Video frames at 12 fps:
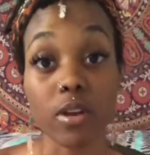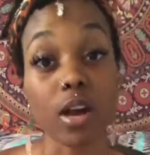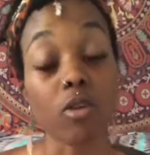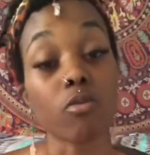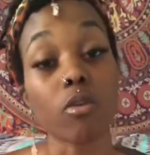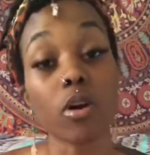we're
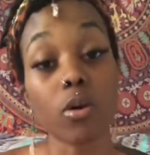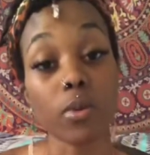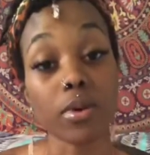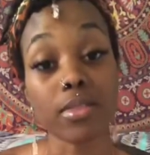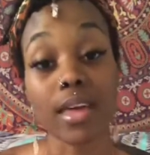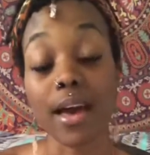not growing
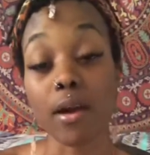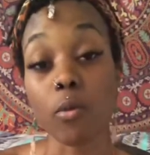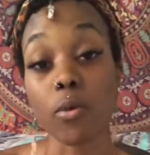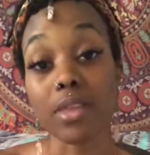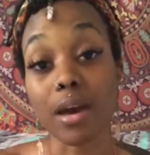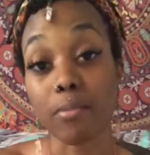with
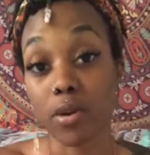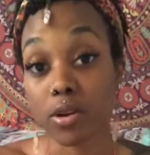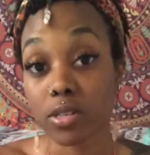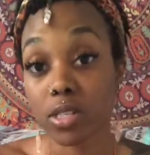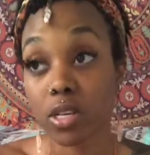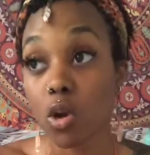that
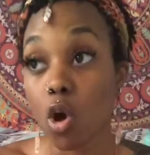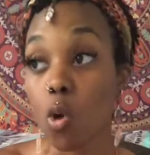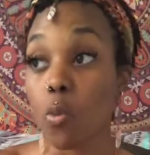person,